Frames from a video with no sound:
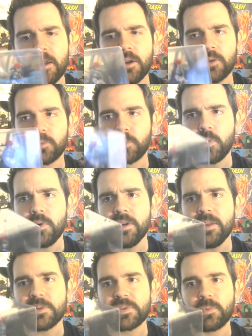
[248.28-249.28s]

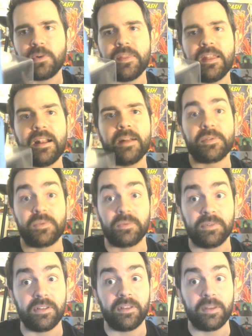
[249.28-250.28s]
Roy was one that I was
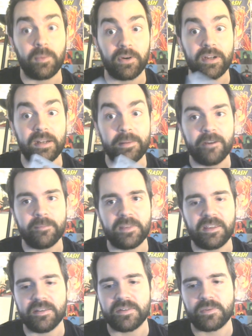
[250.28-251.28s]
really worried about
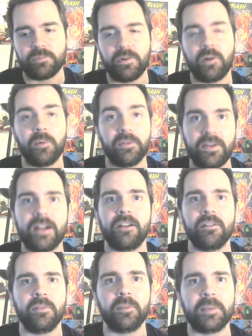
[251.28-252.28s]
because, well, with Fire
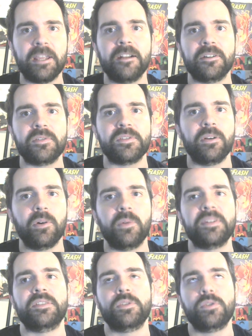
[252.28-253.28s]
Emblem characters, they're
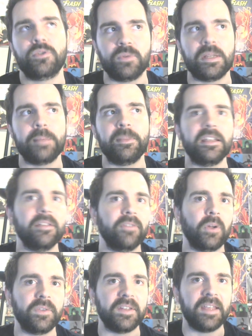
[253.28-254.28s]
always extremely
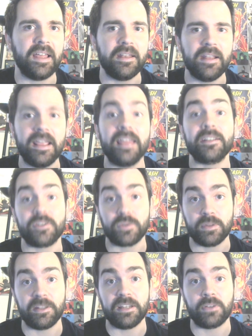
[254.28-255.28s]
difficult to get and
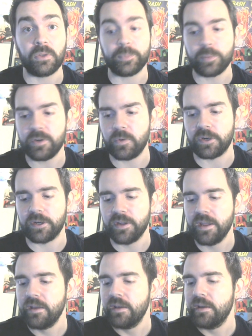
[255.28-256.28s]
extremely difficult to pre-order.
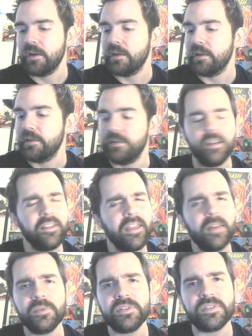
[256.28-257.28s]
None of
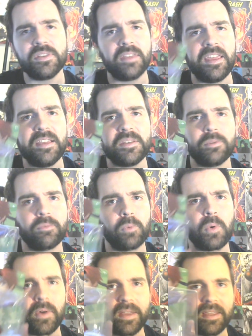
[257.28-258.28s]
that was the case with
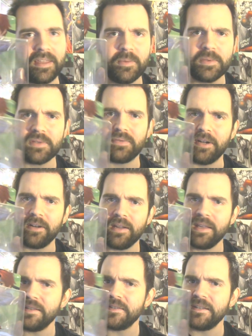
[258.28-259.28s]
Roy. He was
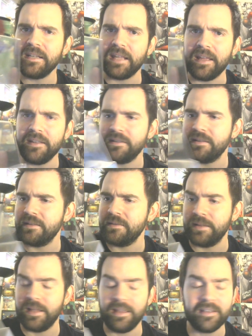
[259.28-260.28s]
very easy to get,
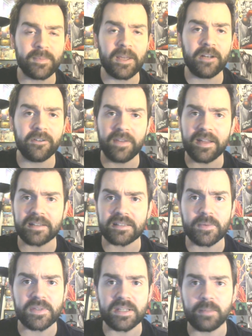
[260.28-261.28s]
and as a matter of fact,
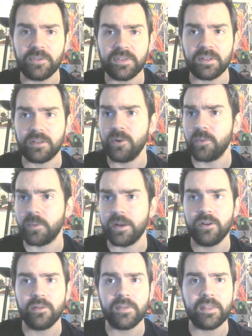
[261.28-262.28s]
I was able to go
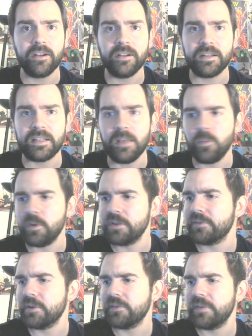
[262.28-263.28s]
right over there and get one
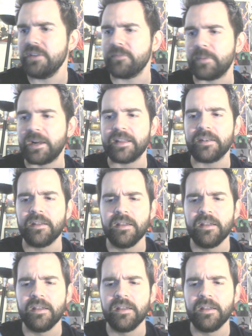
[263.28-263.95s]
for a friend of mine.